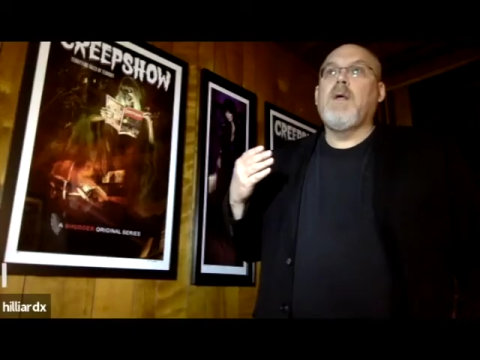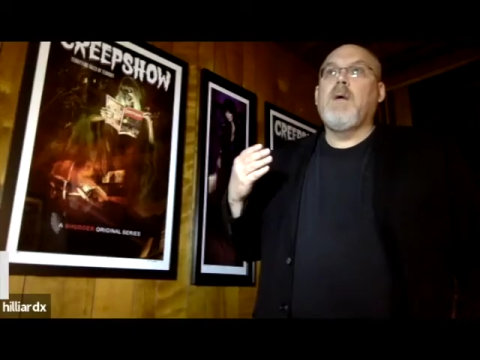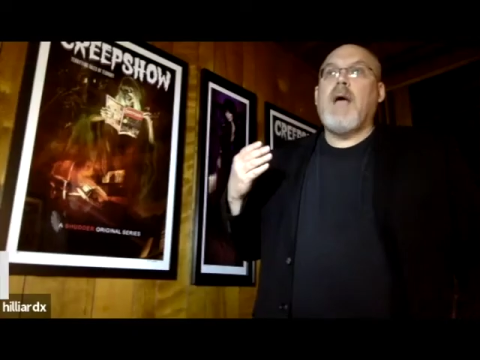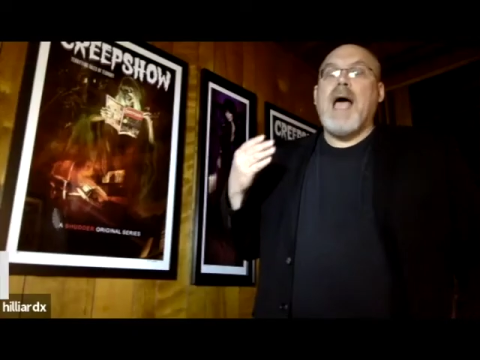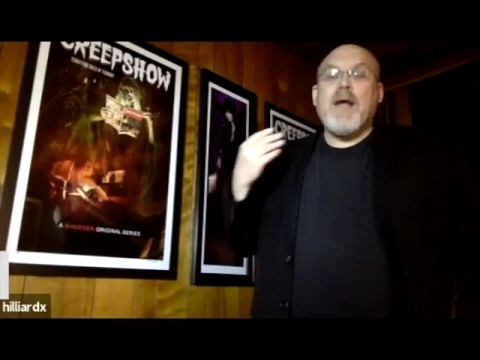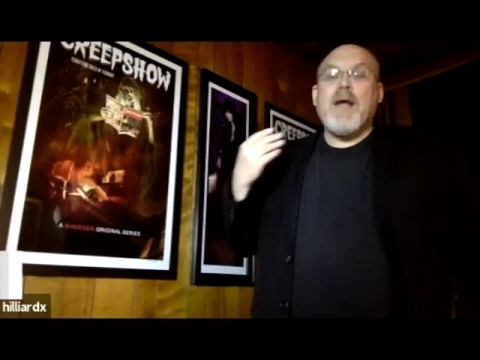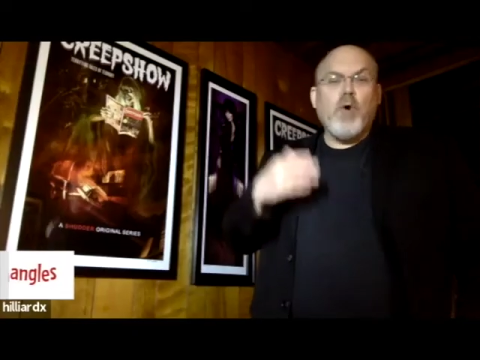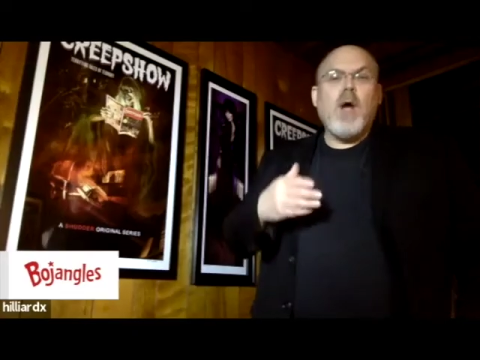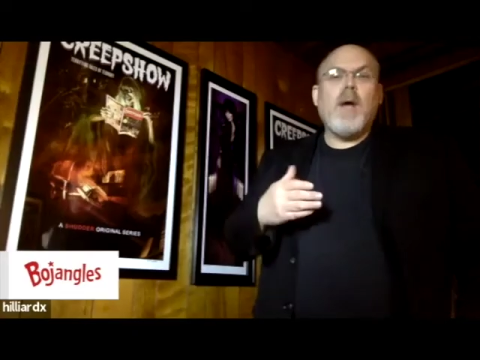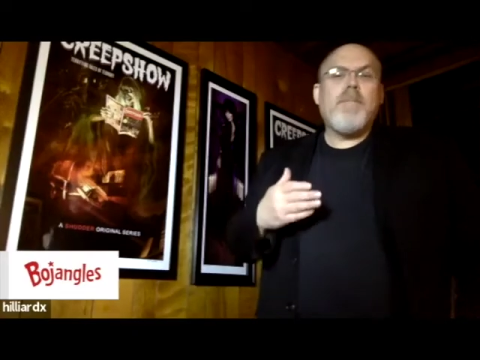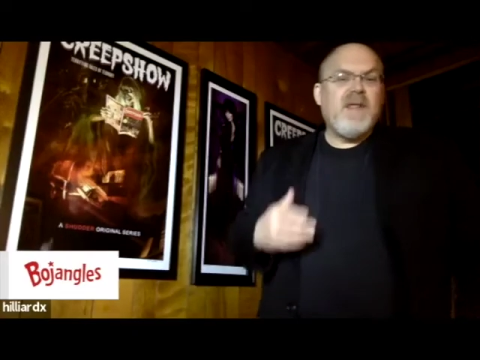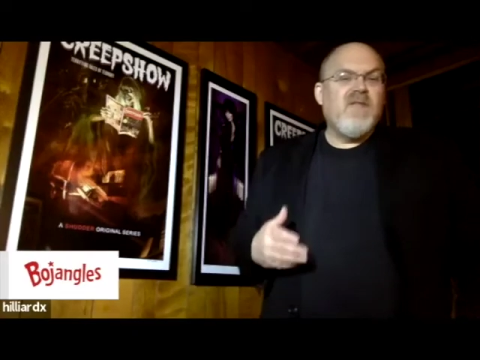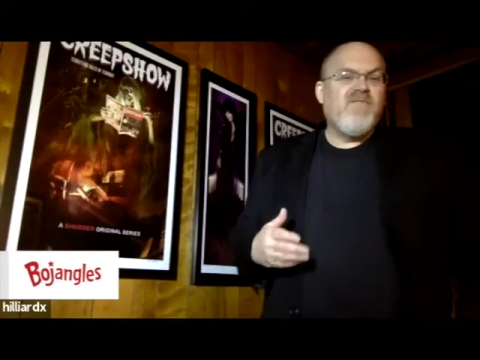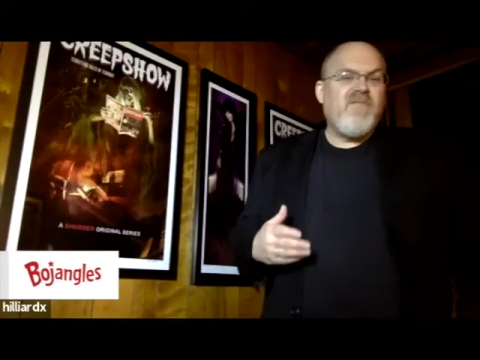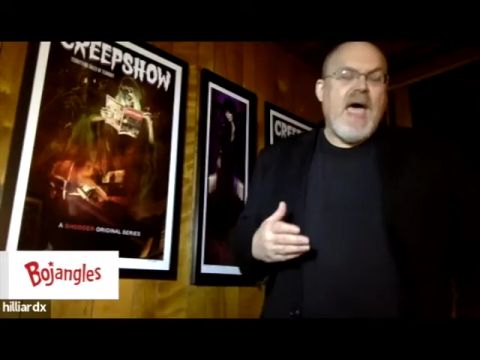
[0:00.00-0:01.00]
I grew up
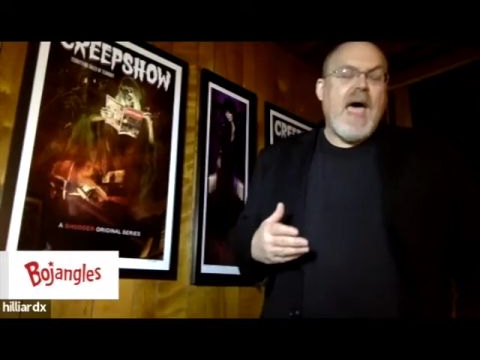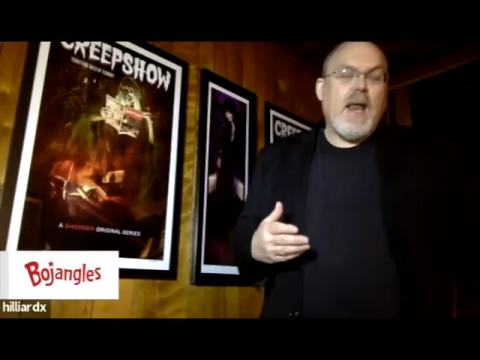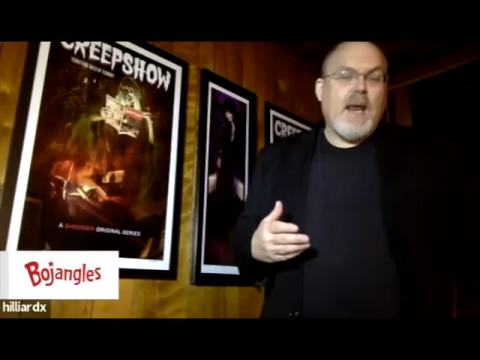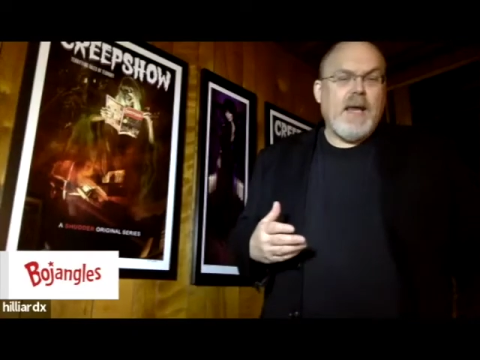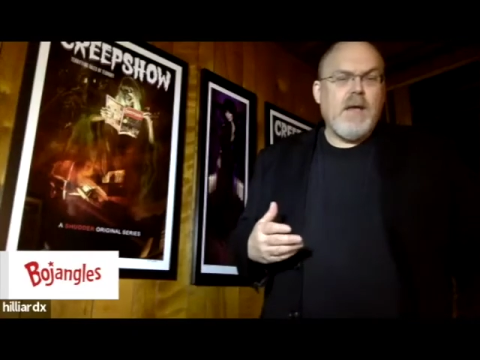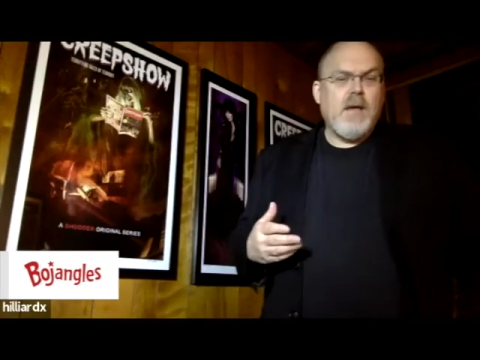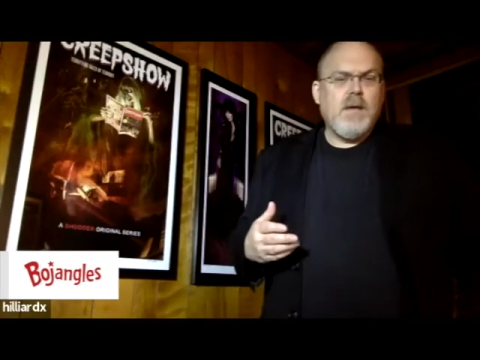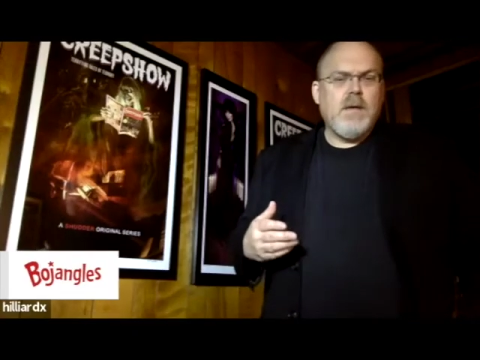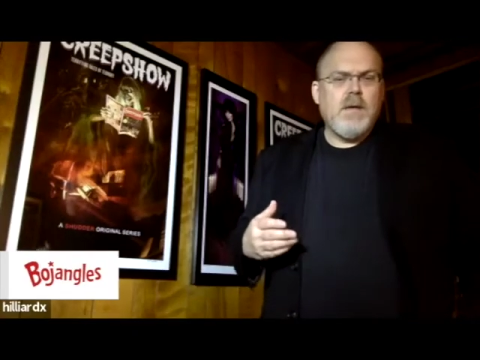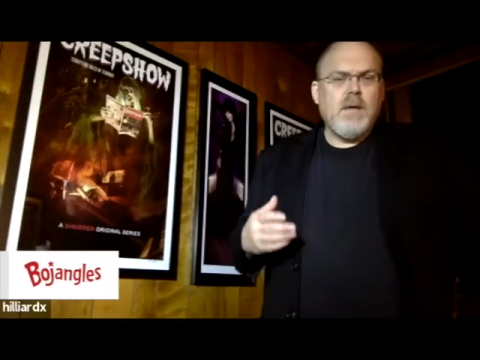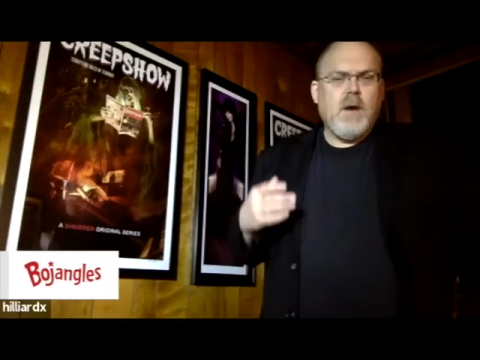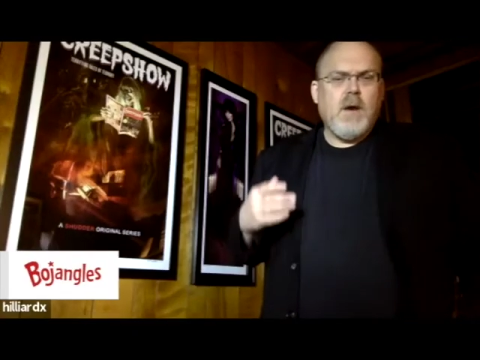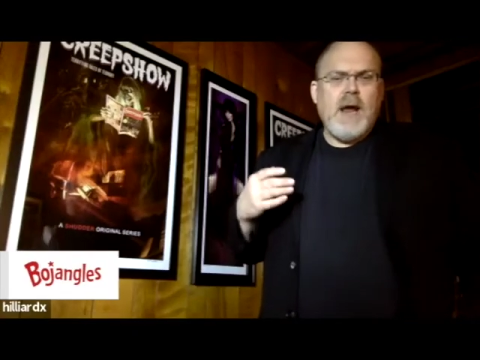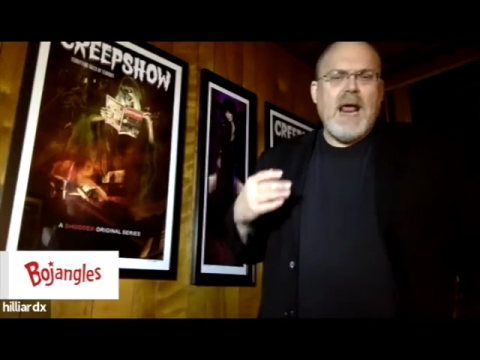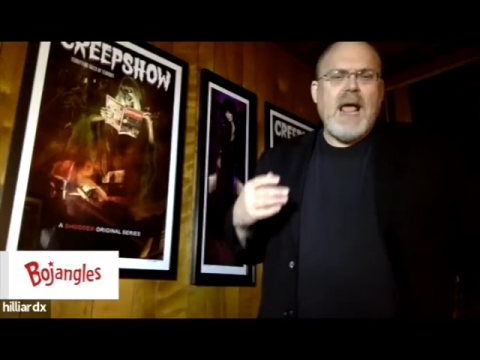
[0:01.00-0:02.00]
in the valley.
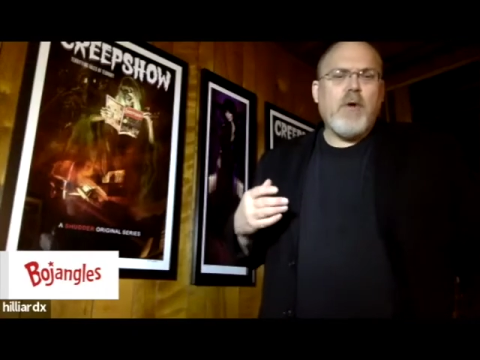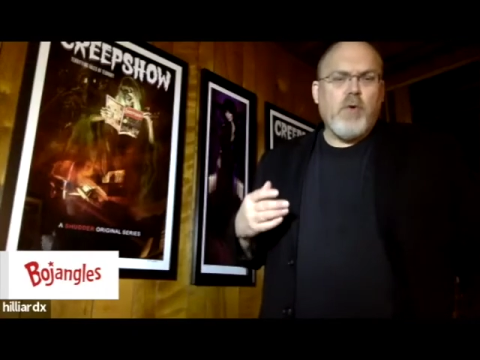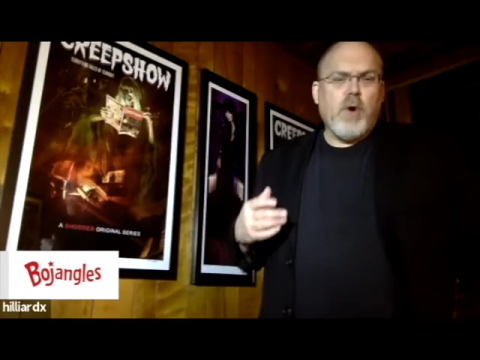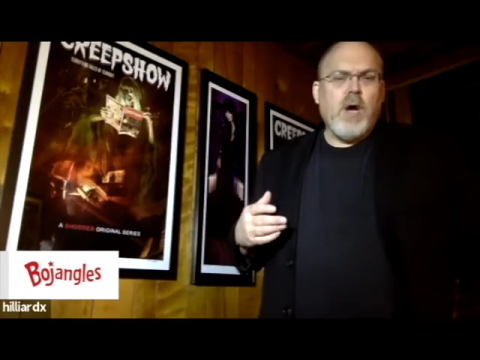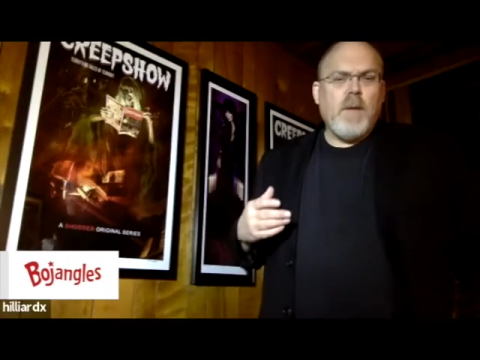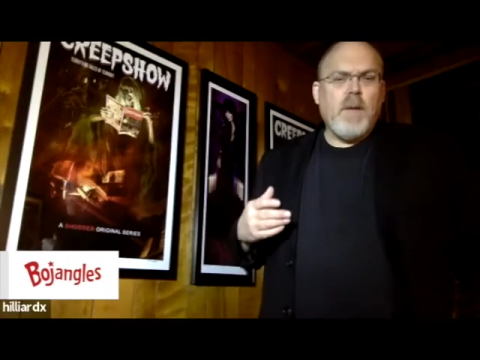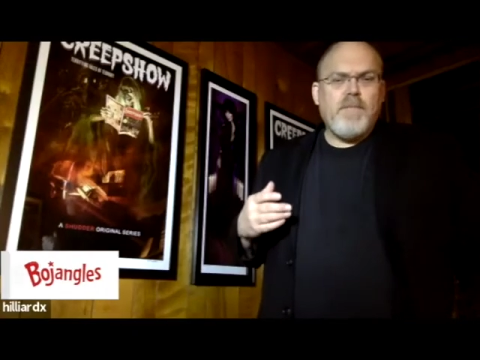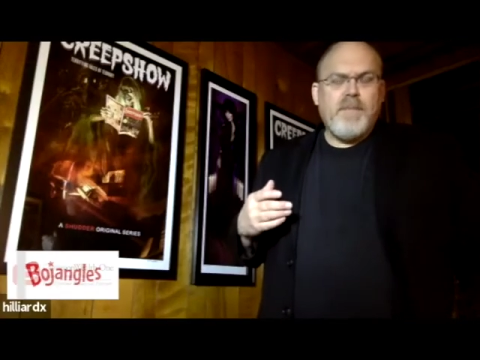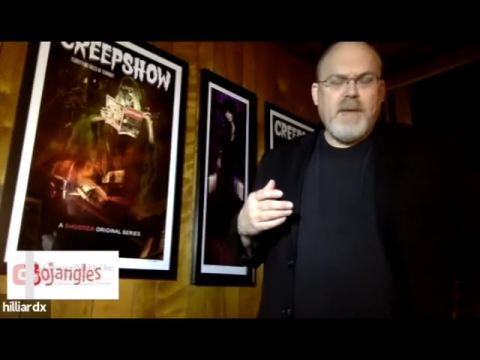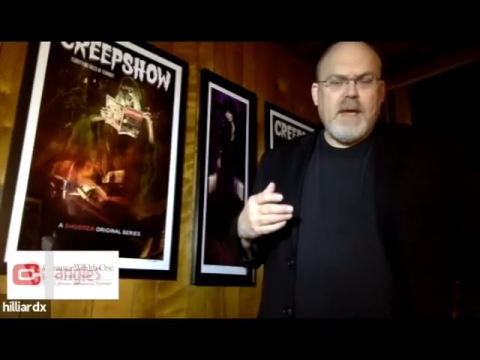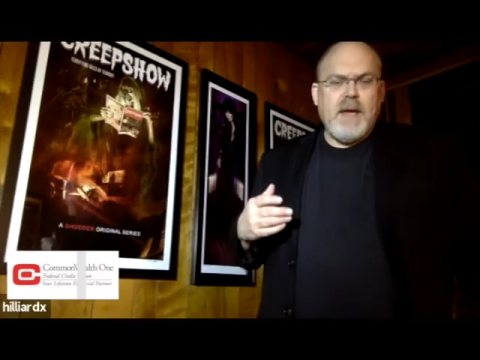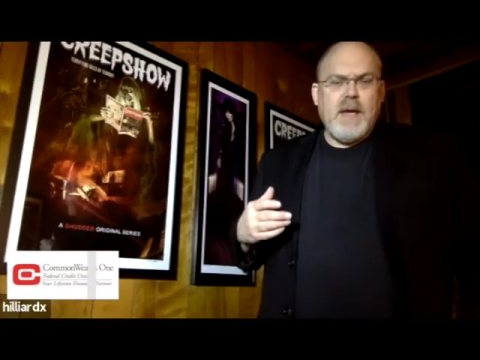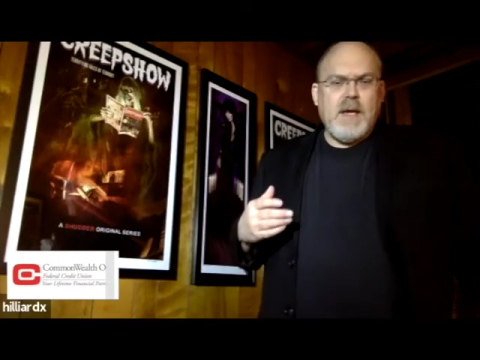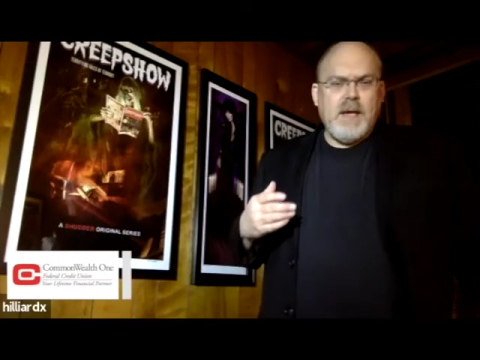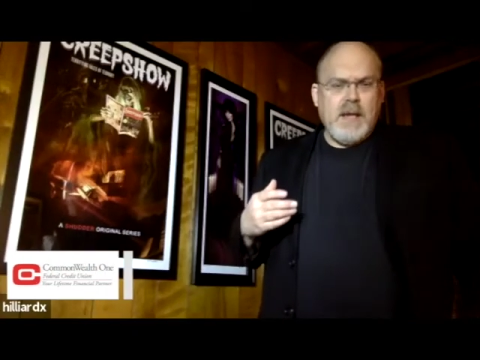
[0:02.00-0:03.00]
All right, I grew up
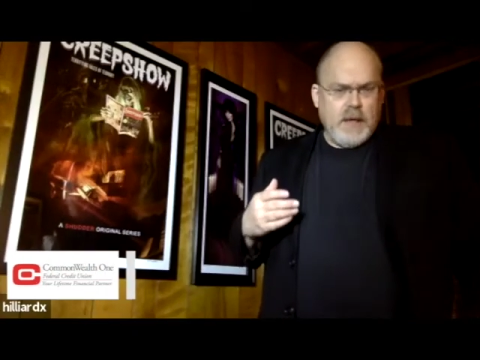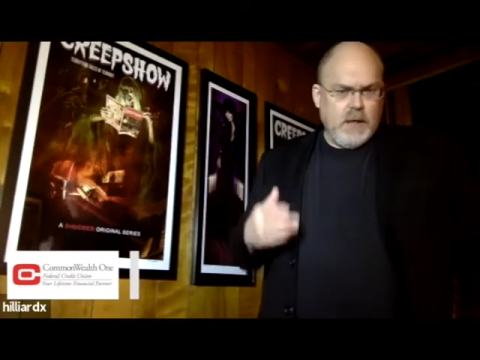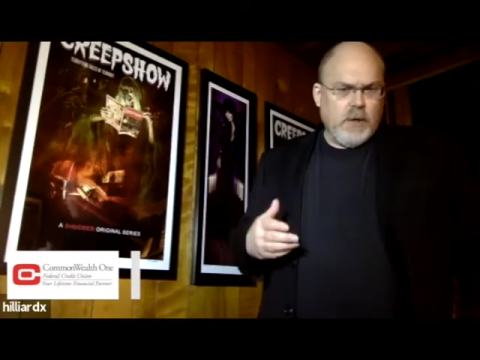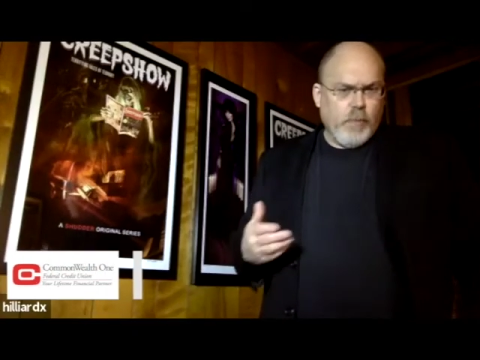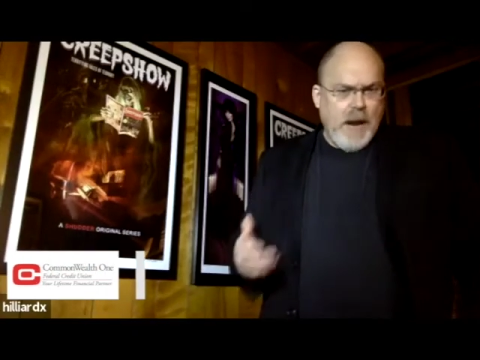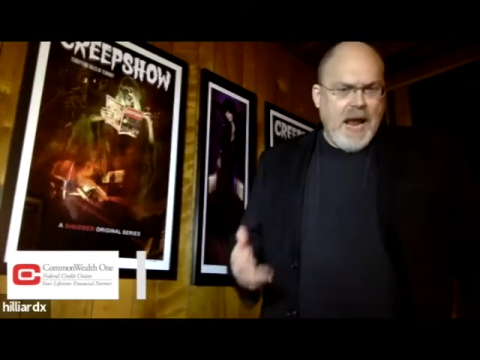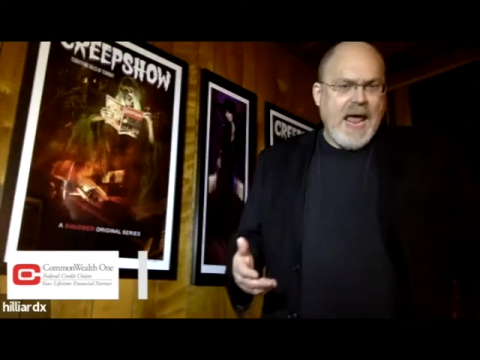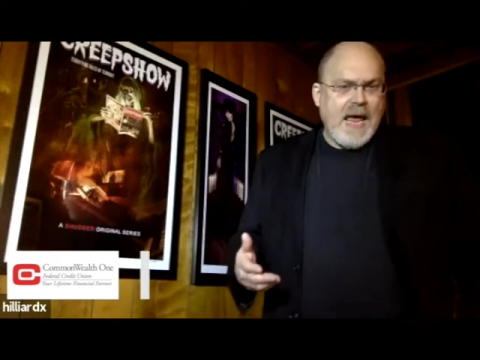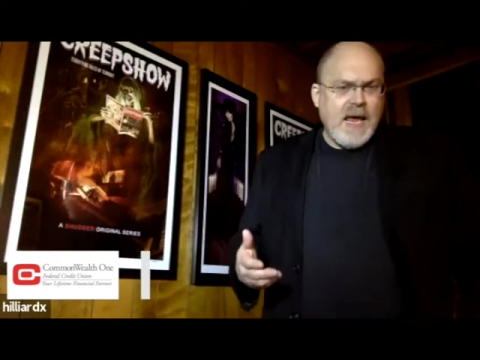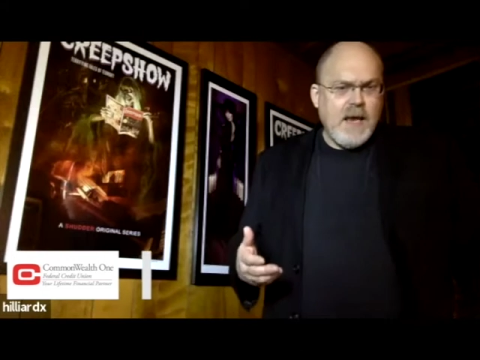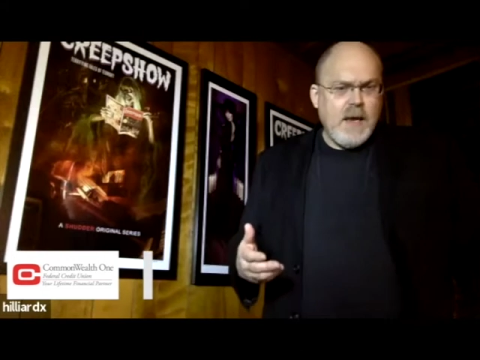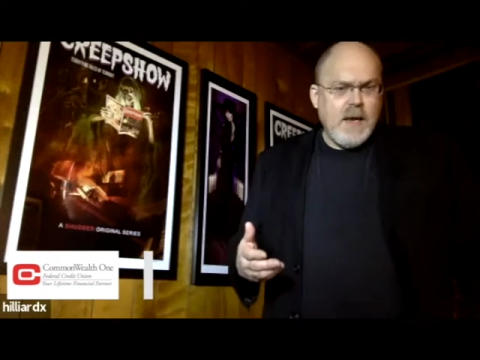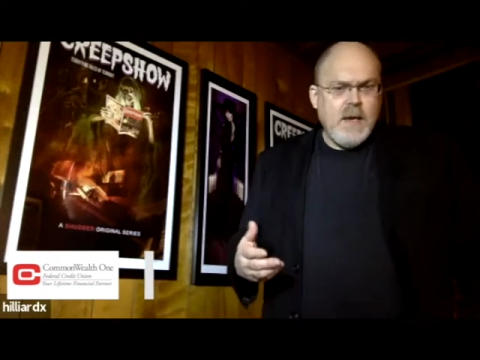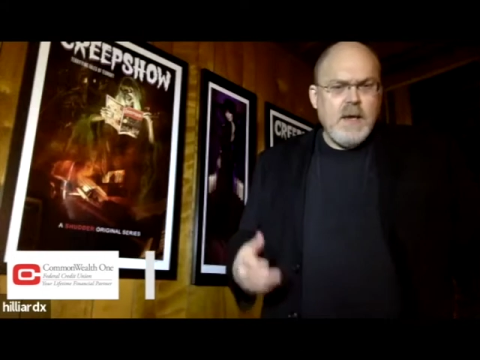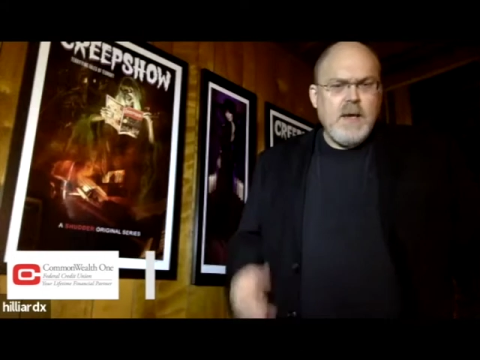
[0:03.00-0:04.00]
in, near Luray,